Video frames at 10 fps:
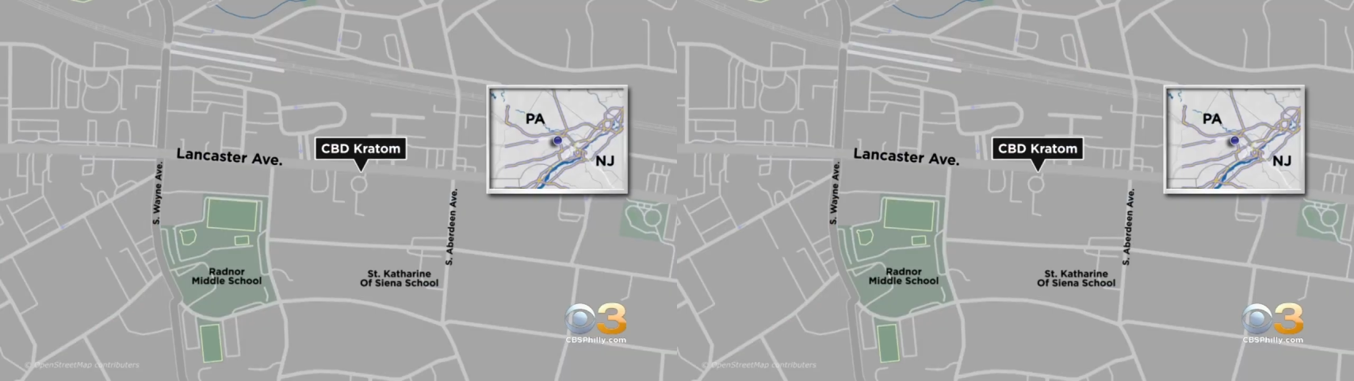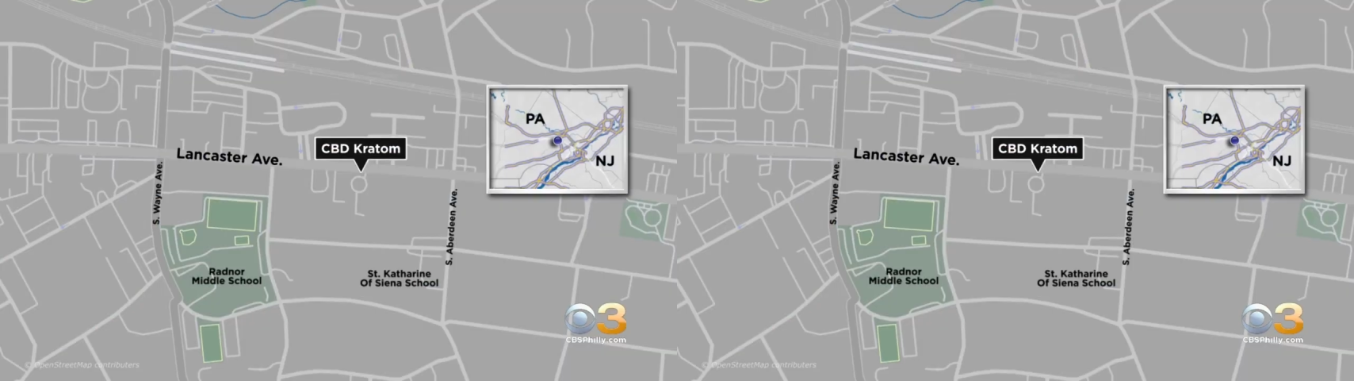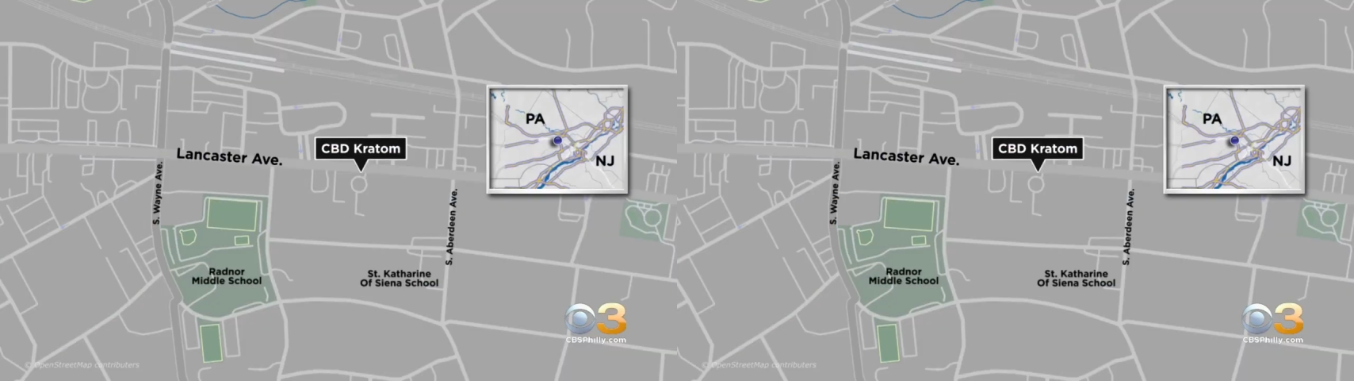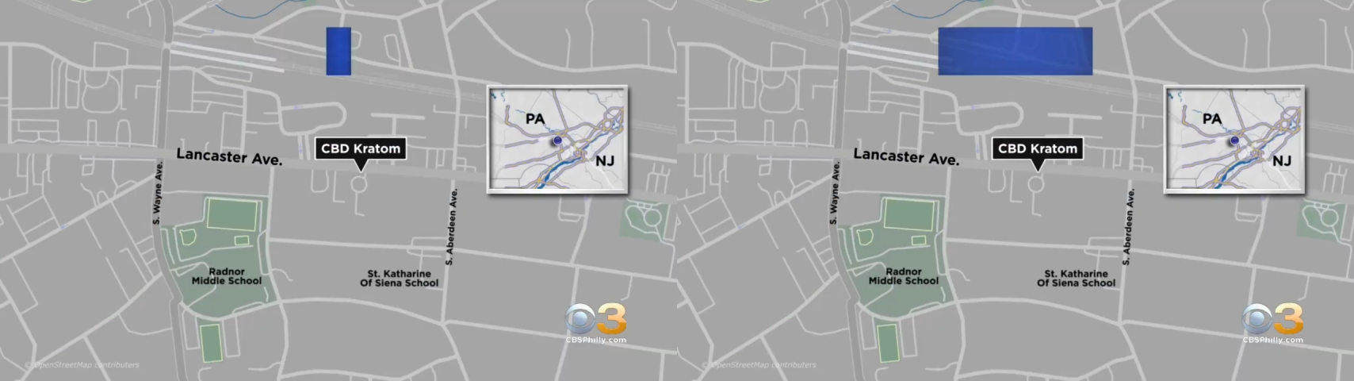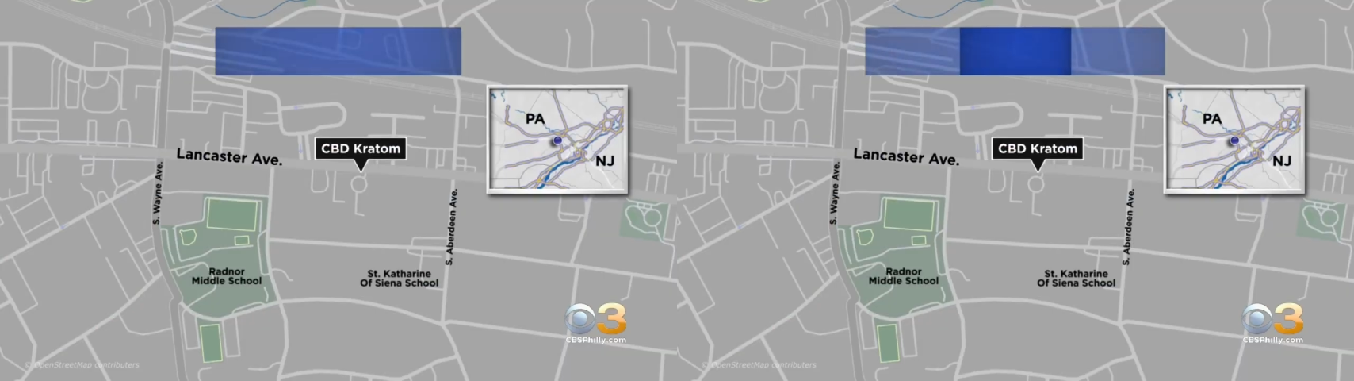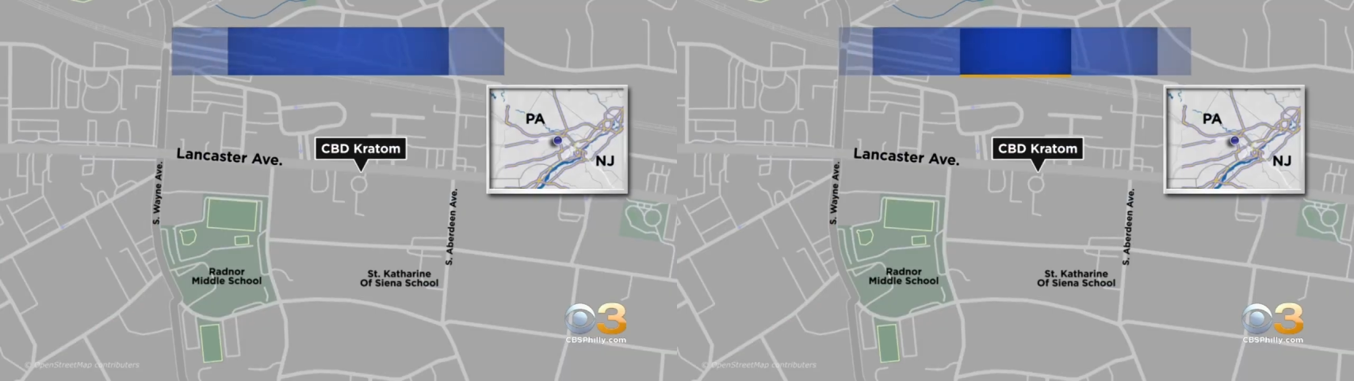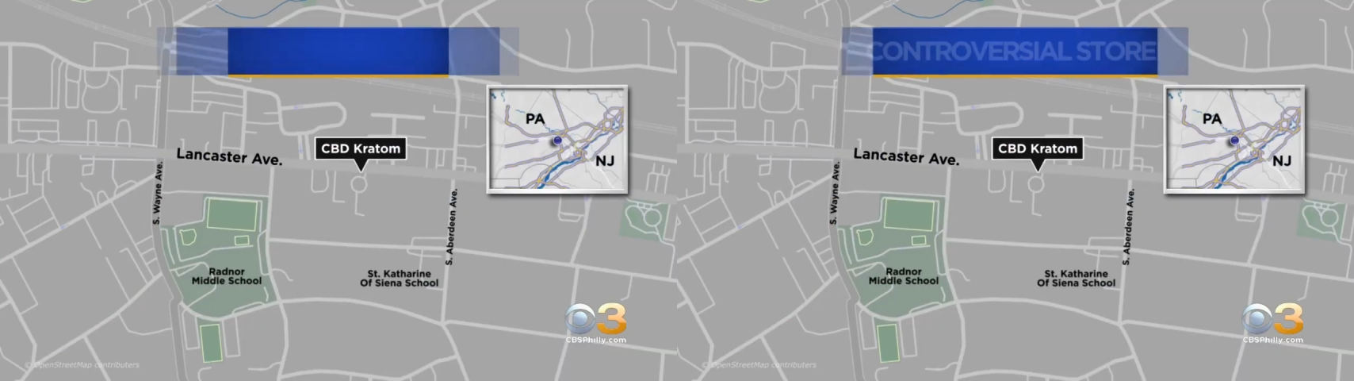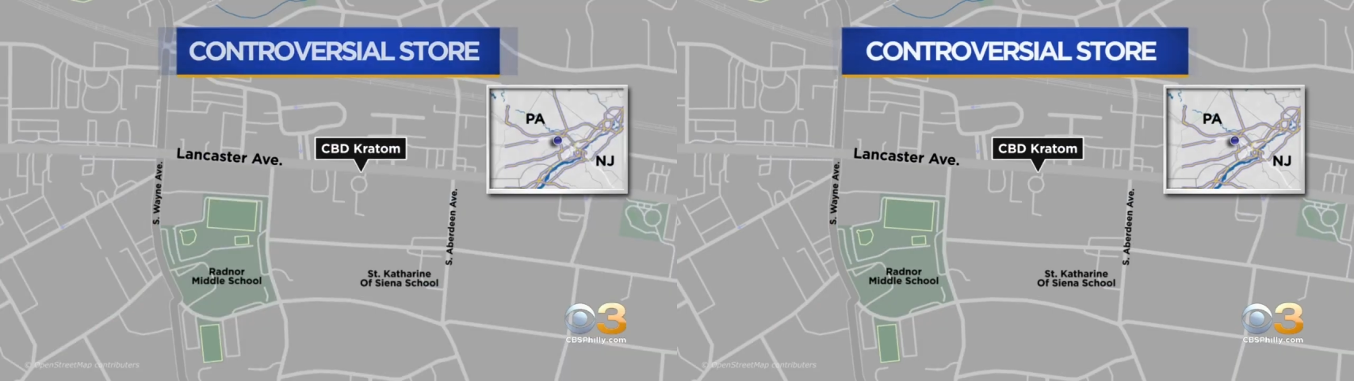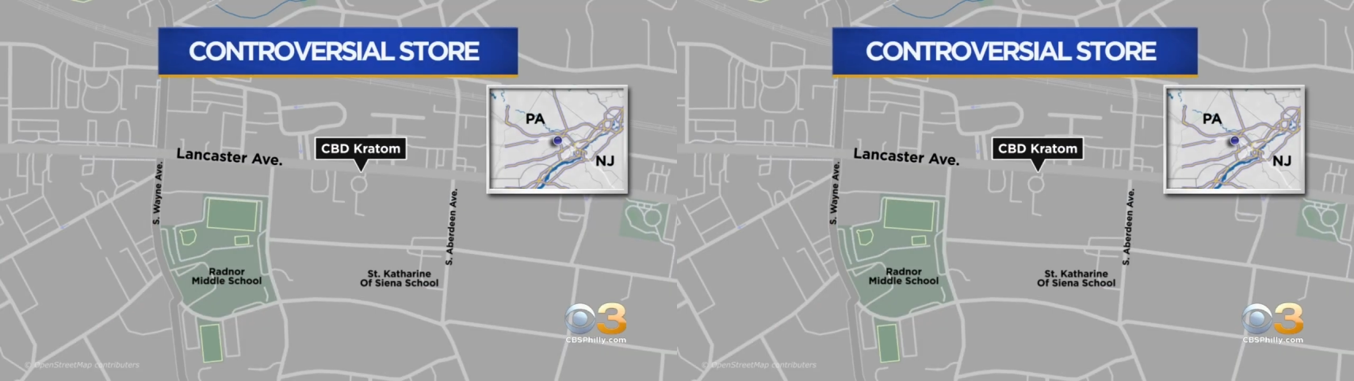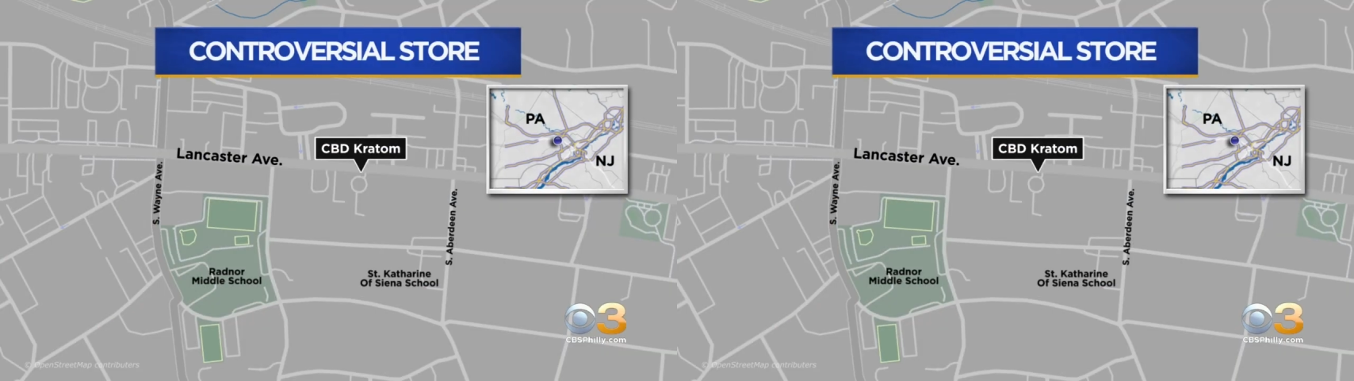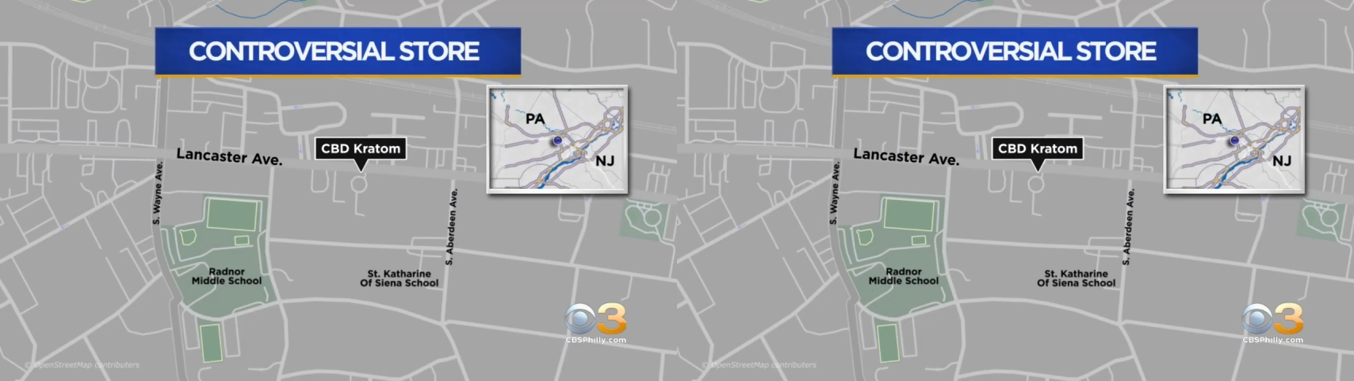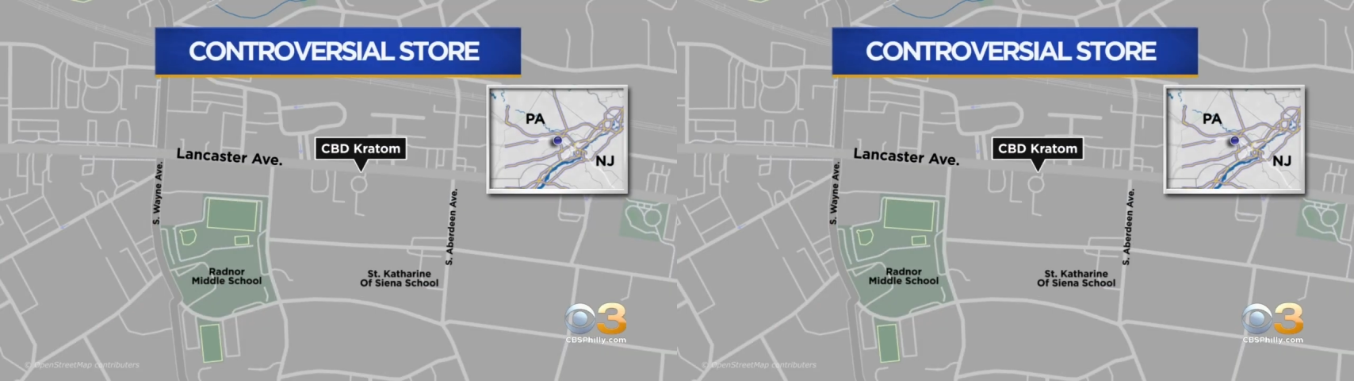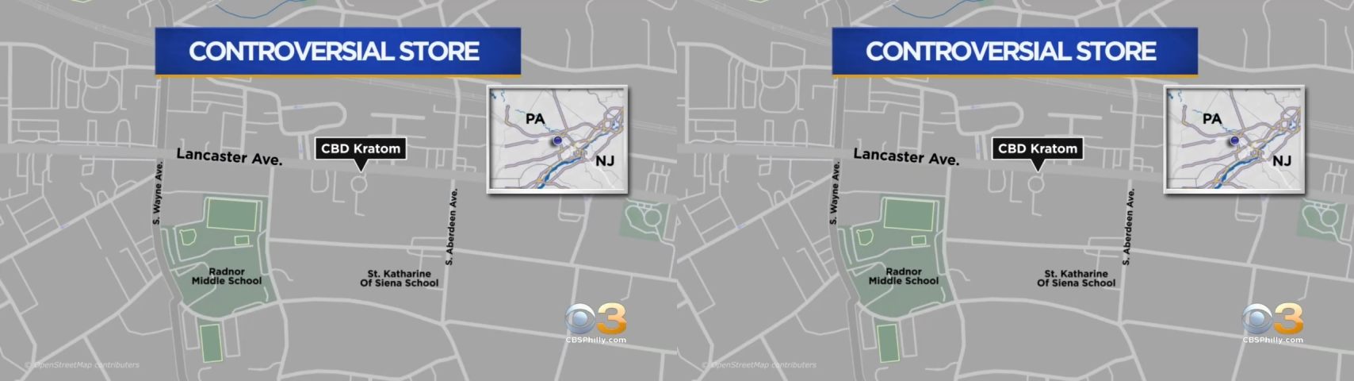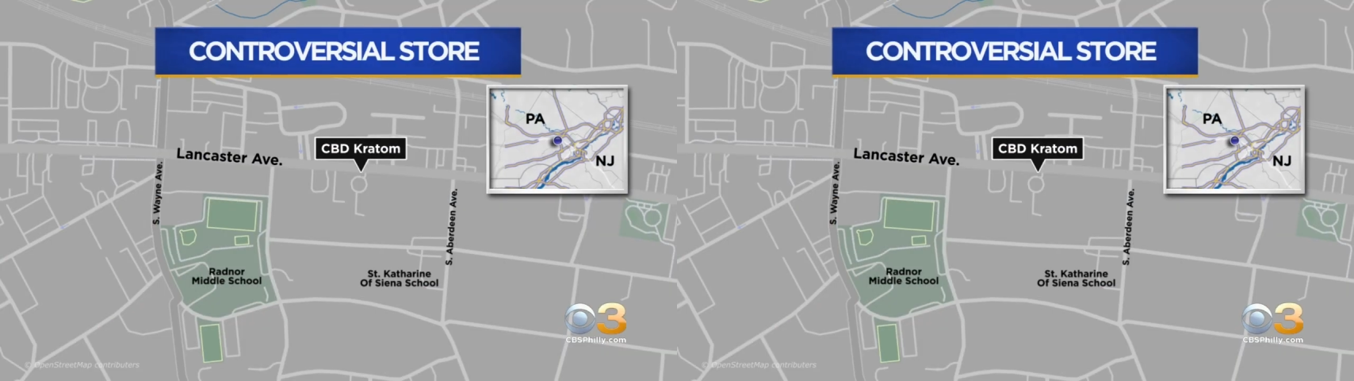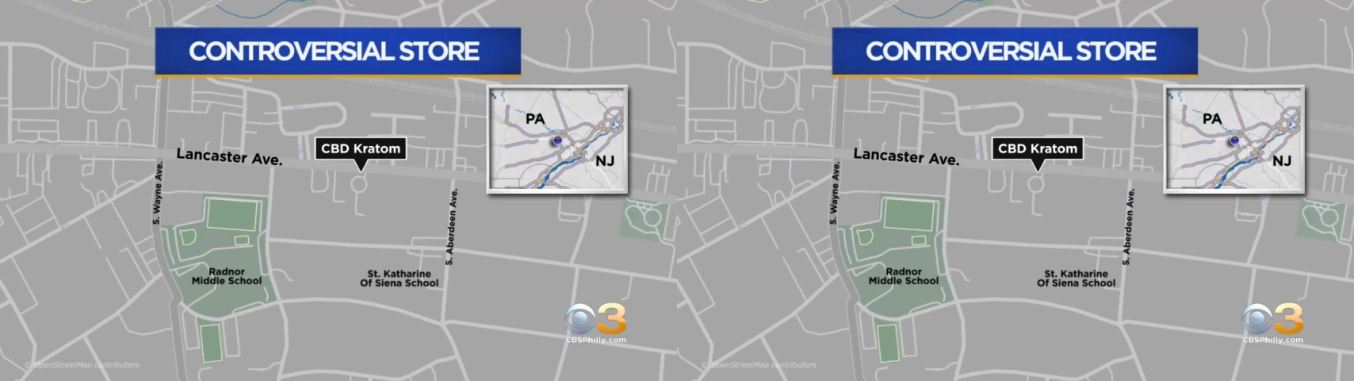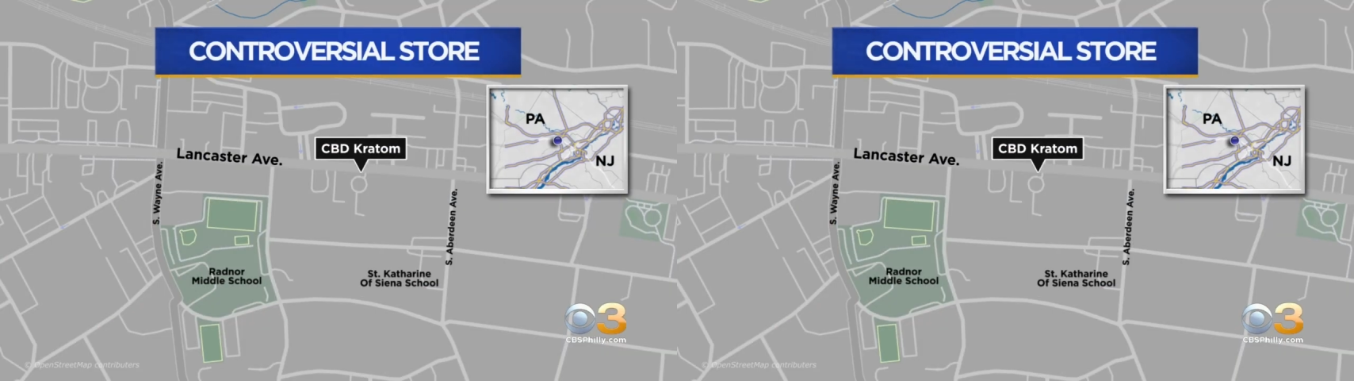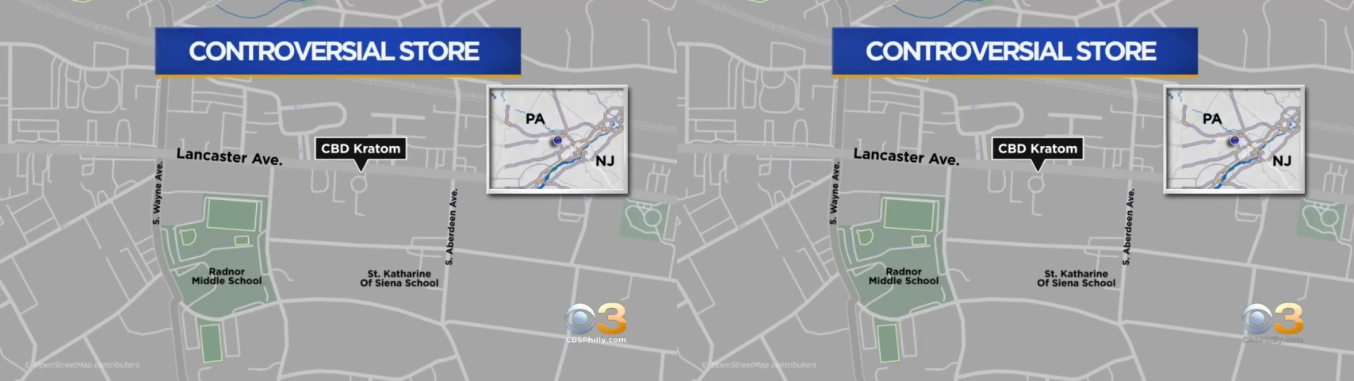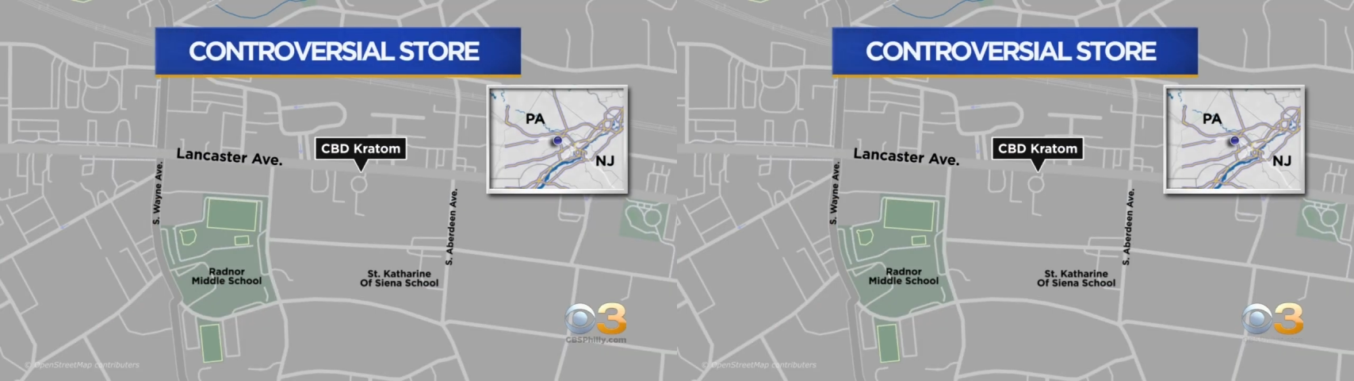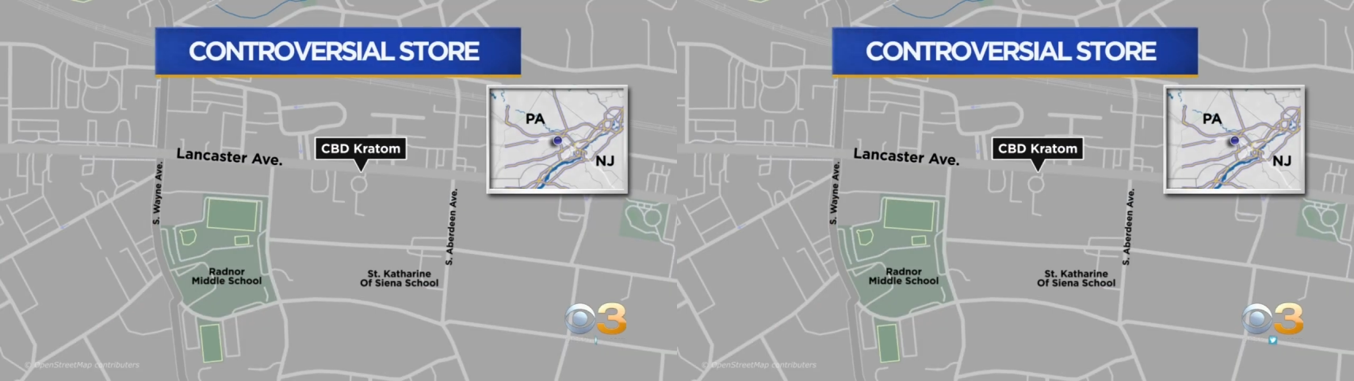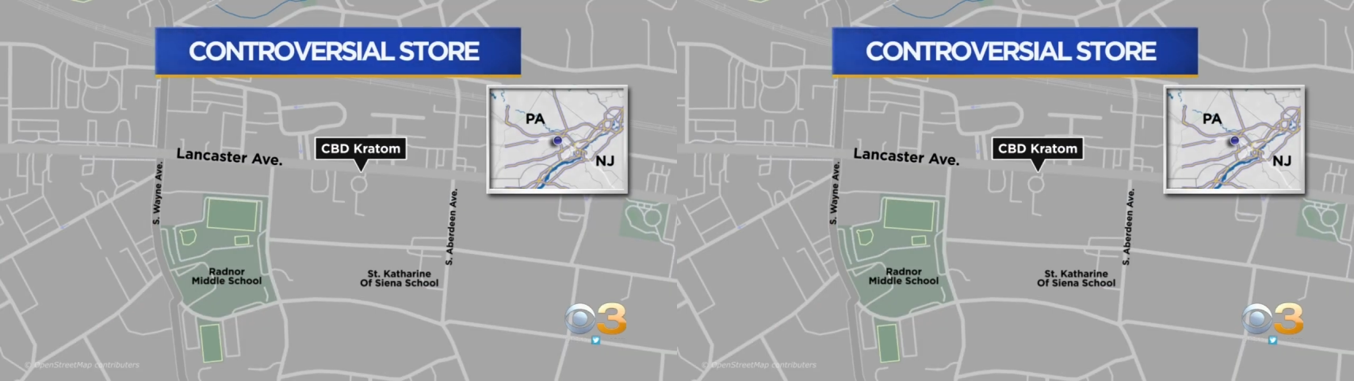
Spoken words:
Nobody's mouth can be seen.